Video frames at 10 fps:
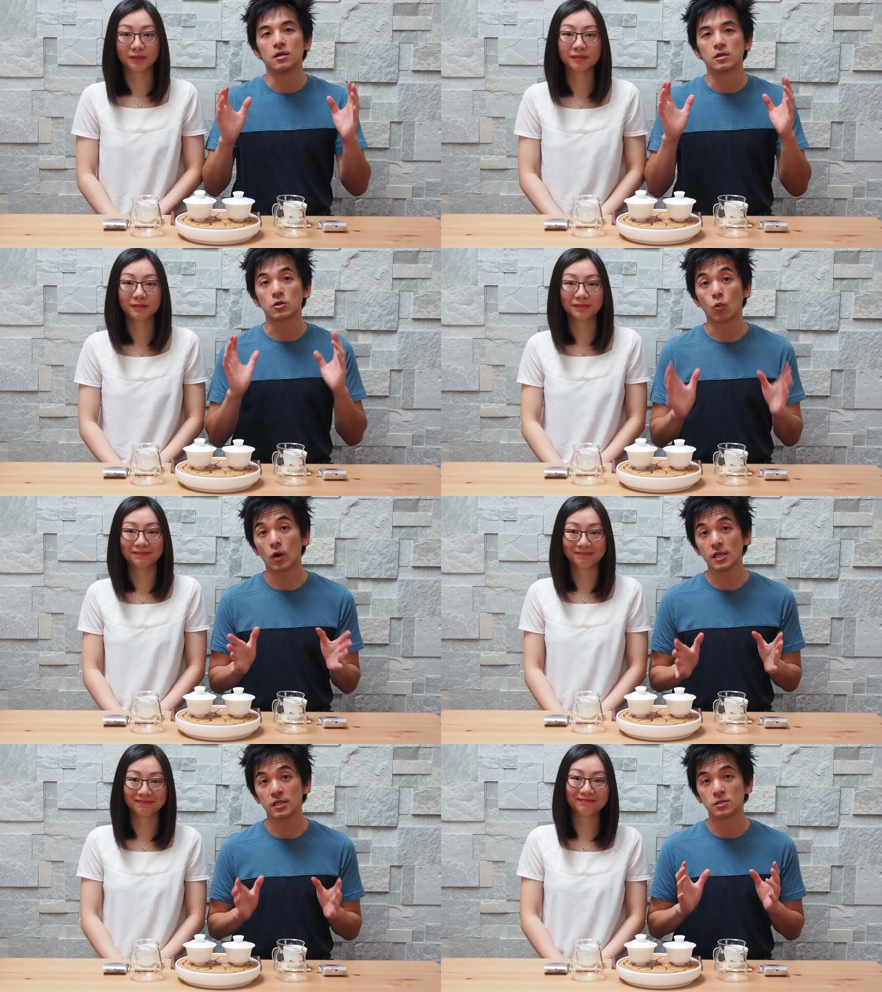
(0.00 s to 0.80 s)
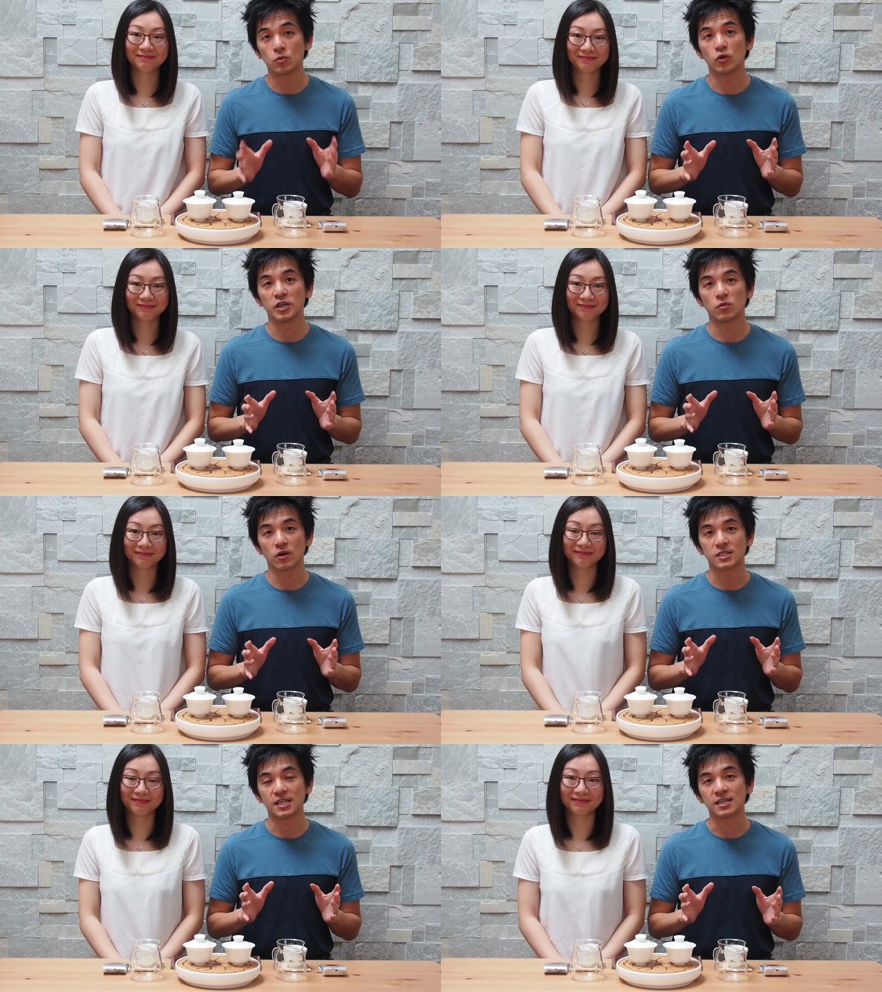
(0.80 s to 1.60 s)
Speaker 1: So what is Wu Yi
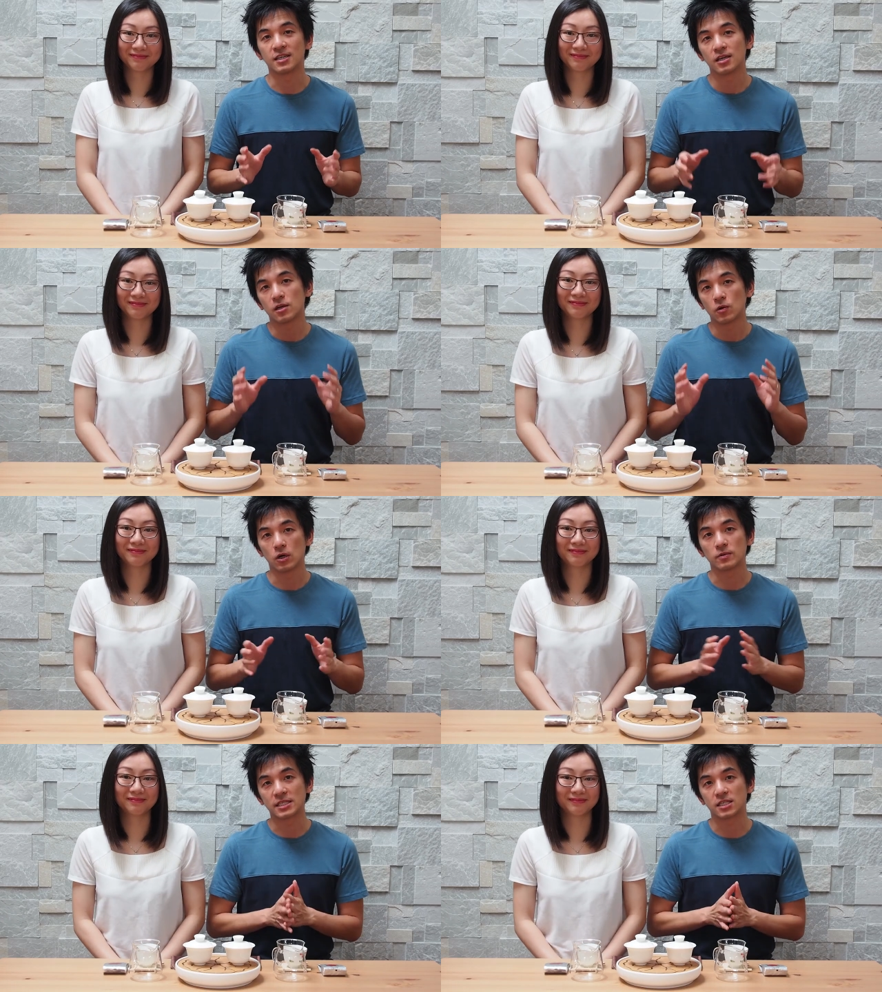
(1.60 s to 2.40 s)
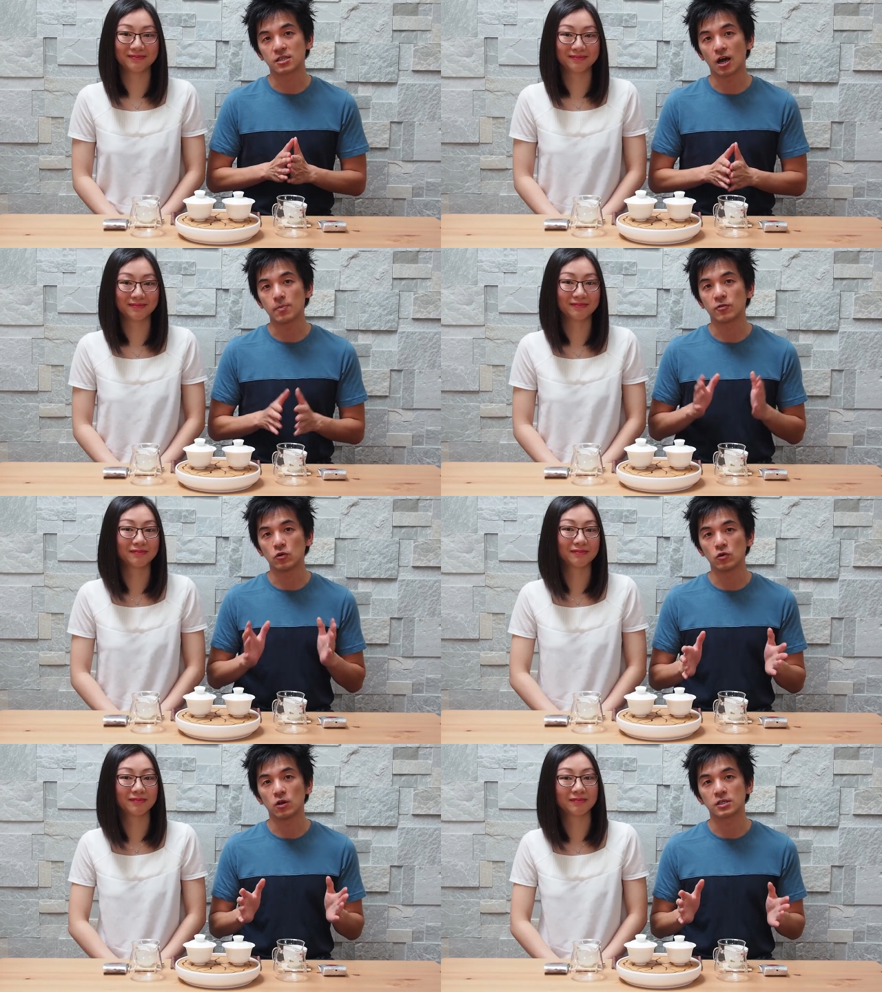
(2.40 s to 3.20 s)
Rock Tea? Well, it's a type
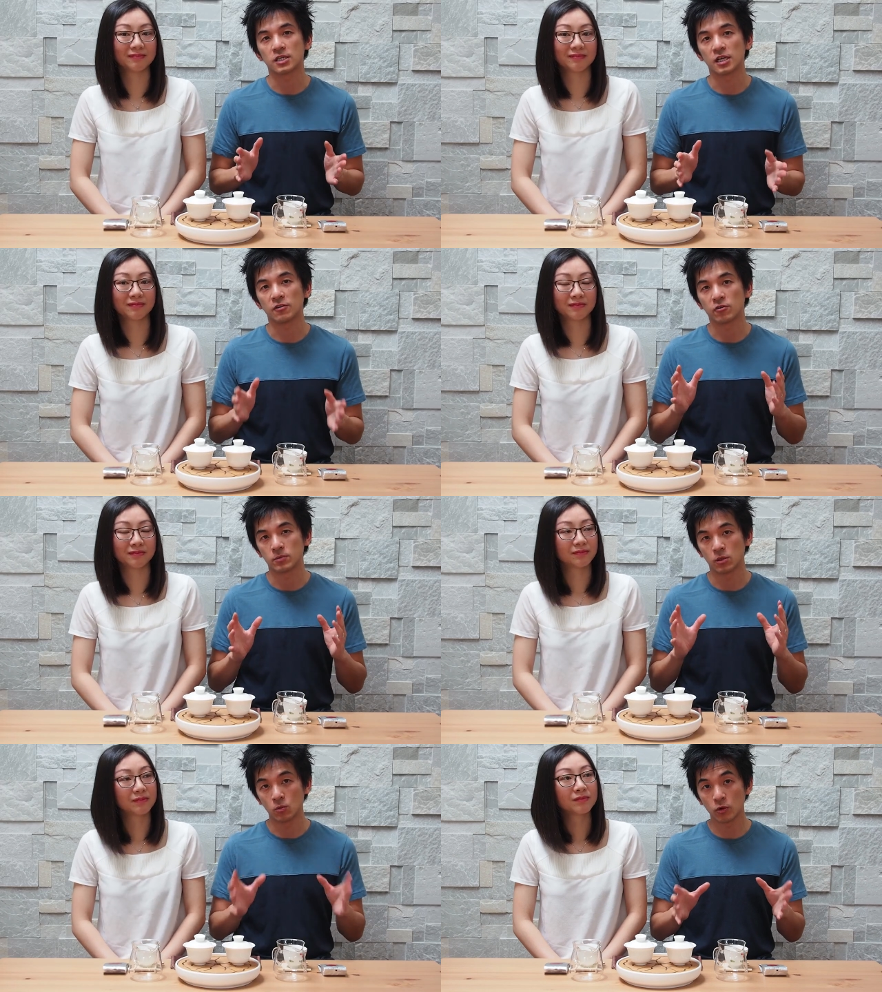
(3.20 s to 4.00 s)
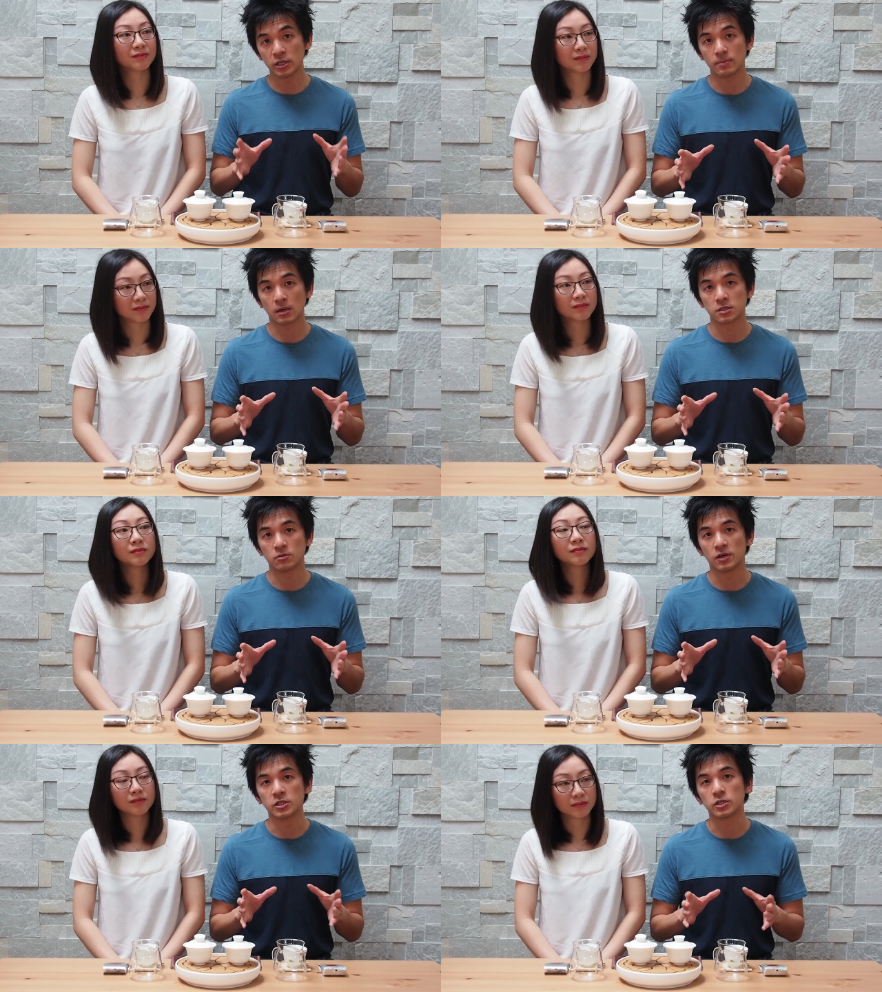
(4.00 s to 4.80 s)
of oolong tea from the Wu Yi
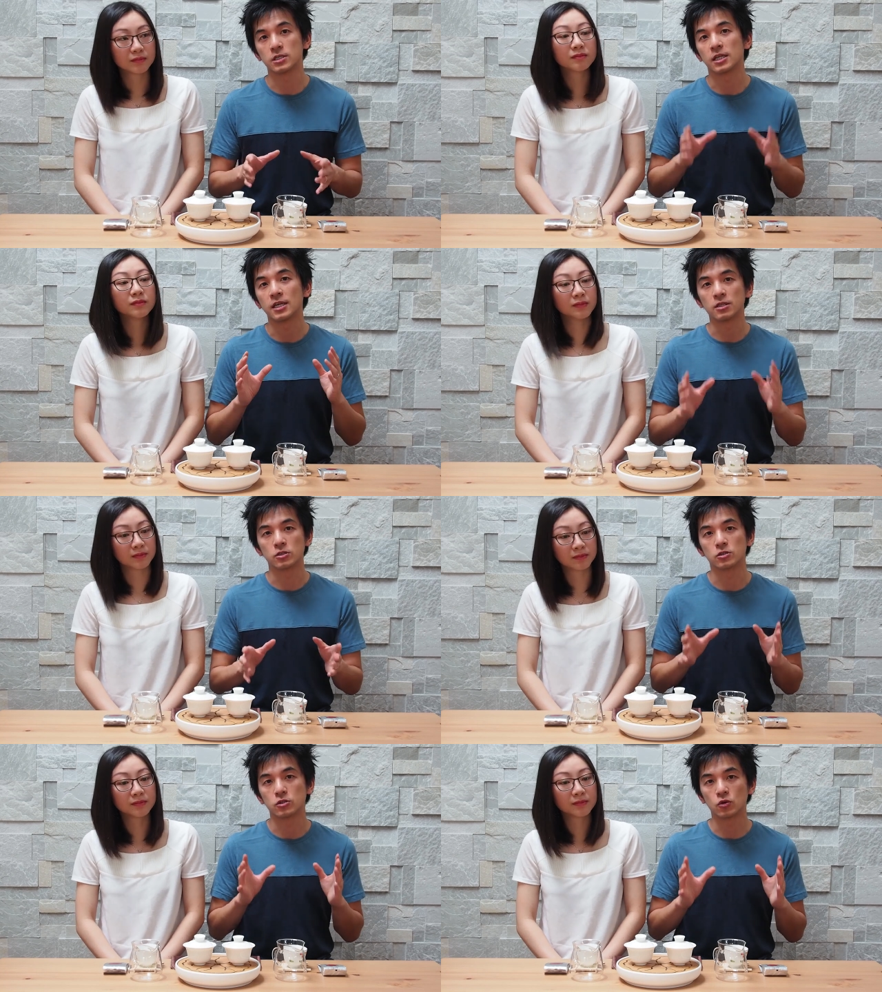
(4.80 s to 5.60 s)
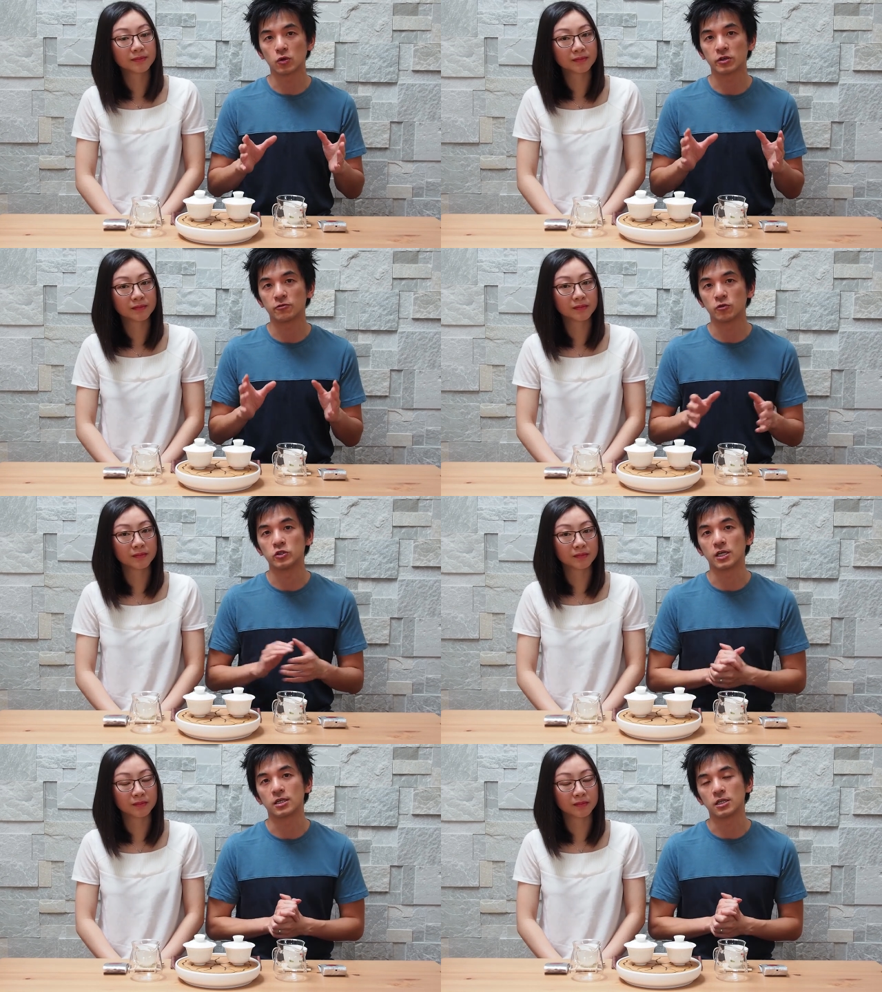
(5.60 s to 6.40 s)
mountain region in northern
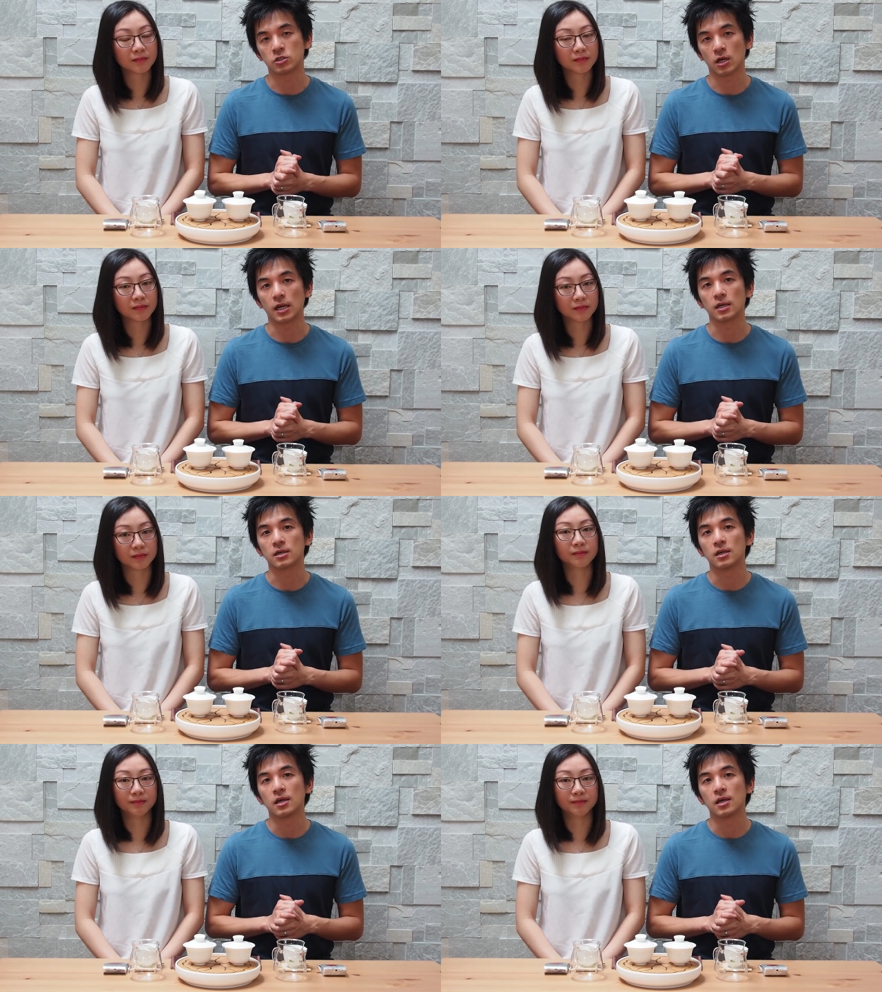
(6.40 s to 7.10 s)
Fujian in China.